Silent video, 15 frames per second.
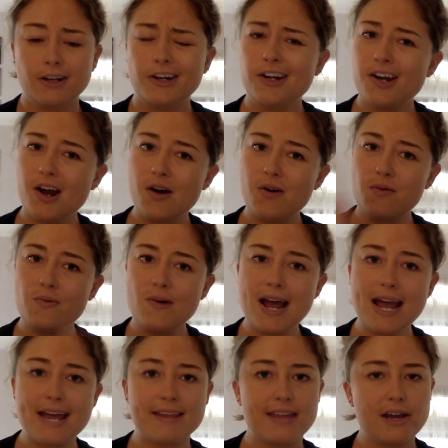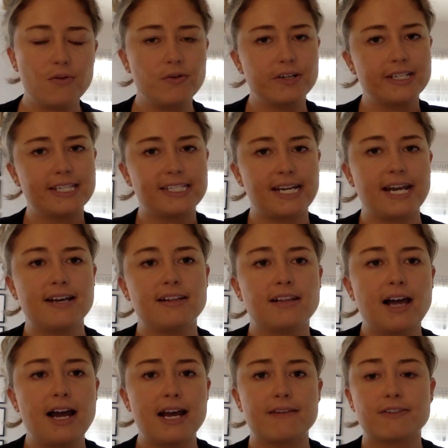No way. They want to stay
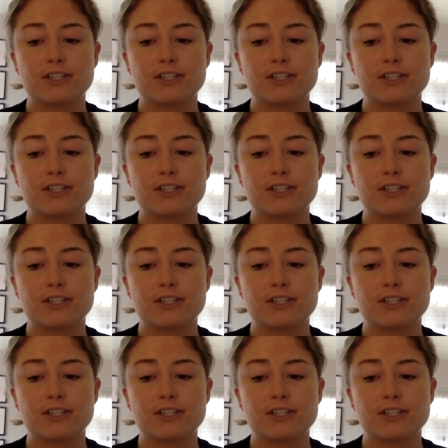alive.